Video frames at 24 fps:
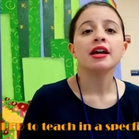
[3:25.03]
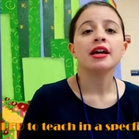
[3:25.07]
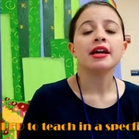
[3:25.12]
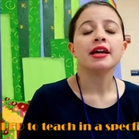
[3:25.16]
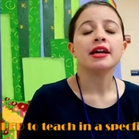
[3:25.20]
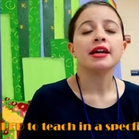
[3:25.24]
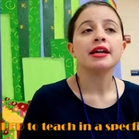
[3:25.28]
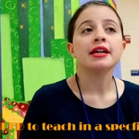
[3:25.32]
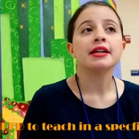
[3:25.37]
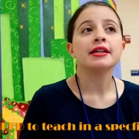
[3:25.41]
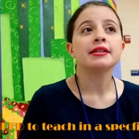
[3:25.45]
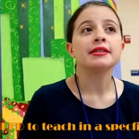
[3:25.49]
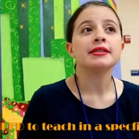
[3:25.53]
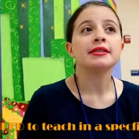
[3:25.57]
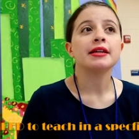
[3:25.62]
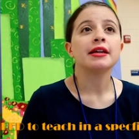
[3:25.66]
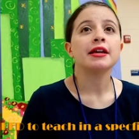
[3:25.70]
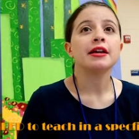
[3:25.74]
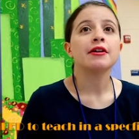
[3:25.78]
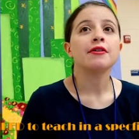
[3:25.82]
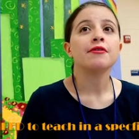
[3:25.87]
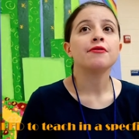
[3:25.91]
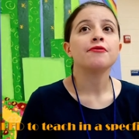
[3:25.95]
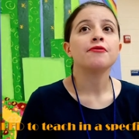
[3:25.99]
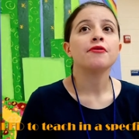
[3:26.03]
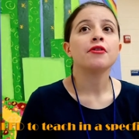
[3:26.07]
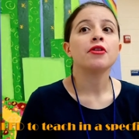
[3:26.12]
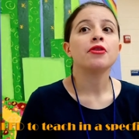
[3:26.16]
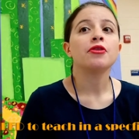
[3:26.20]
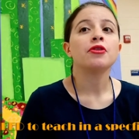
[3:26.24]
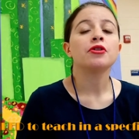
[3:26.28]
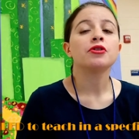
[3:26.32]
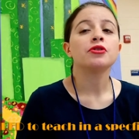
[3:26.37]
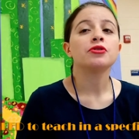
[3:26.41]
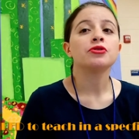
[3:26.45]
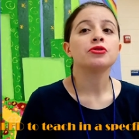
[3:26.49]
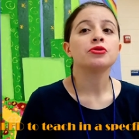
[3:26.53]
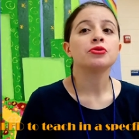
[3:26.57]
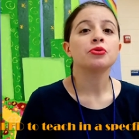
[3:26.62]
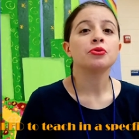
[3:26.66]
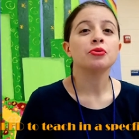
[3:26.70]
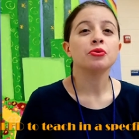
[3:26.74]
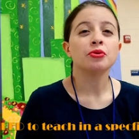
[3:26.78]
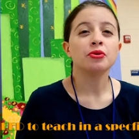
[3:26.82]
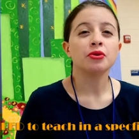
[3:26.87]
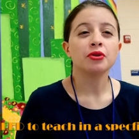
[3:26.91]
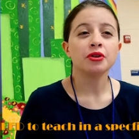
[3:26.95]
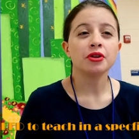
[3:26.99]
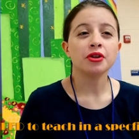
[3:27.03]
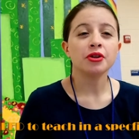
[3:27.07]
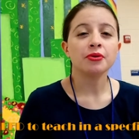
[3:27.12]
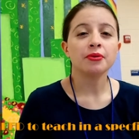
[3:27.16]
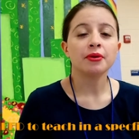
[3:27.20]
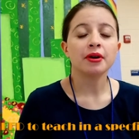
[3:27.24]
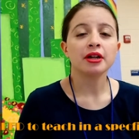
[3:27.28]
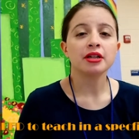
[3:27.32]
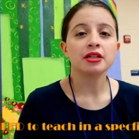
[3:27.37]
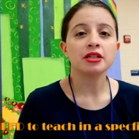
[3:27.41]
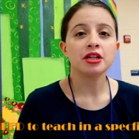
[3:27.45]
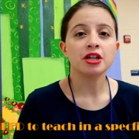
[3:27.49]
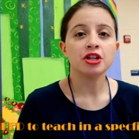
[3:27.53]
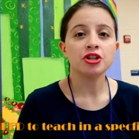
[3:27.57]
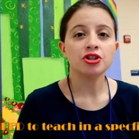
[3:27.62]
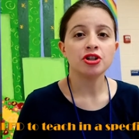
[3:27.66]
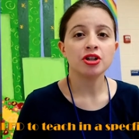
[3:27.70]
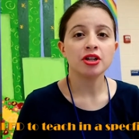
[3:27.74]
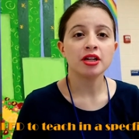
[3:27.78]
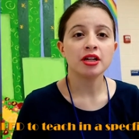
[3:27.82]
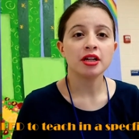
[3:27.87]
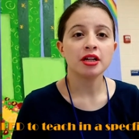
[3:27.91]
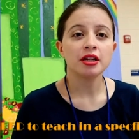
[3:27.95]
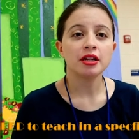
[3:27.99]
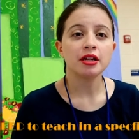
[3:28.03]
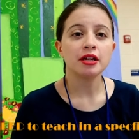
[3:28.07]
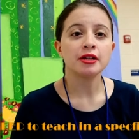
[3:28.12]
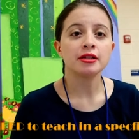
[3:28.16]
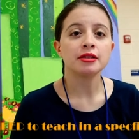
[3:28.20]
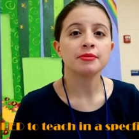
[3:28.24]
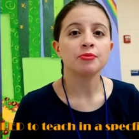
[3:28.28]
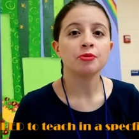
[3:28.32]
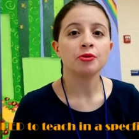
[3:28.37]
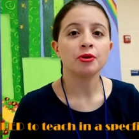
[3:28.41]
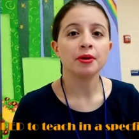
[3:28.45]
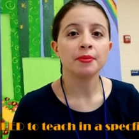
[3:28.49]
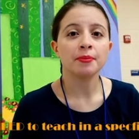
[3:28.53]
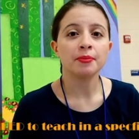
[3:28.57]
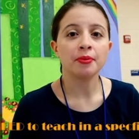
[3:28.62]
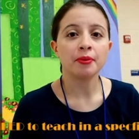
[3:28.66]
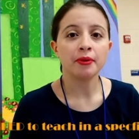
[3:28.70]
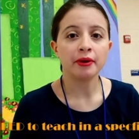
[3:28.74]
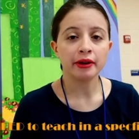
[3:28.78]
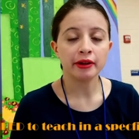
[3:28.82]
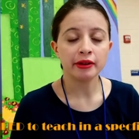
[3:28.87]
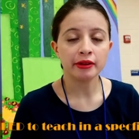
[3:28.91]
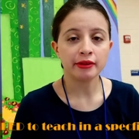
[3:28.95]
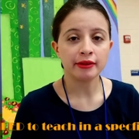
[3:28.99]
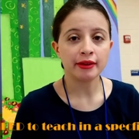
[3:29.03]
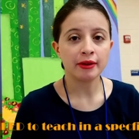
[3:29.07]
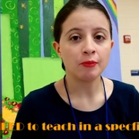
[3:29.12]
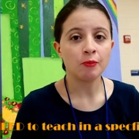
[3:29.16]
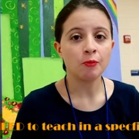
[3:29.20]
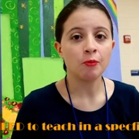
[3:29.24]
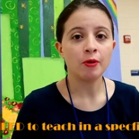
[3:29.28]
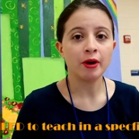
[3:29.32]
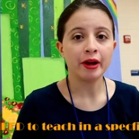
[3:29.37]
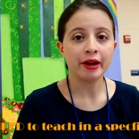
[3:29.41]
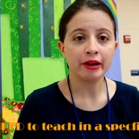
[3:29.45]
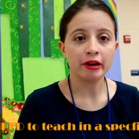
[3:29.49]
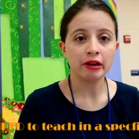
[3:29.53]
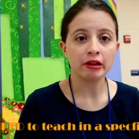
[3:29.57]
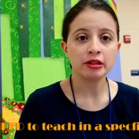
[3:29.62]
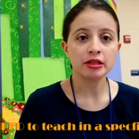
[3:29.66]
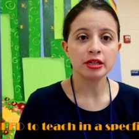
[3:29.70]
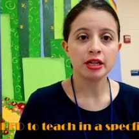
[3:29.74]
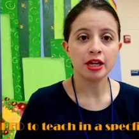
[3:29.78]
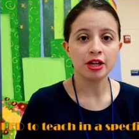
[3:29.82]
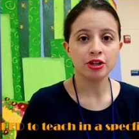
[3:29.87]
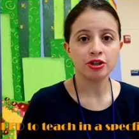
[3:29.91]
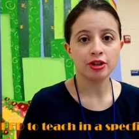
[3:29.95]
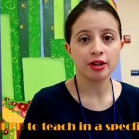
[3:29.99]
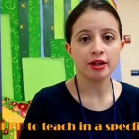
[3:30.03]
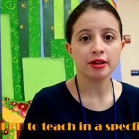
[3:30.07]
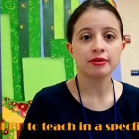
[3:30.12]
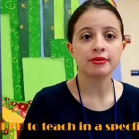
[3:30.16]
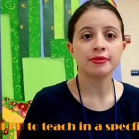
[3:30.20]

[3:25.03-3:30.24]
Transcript: is if the school you are teaching in is more important than what you're teaching.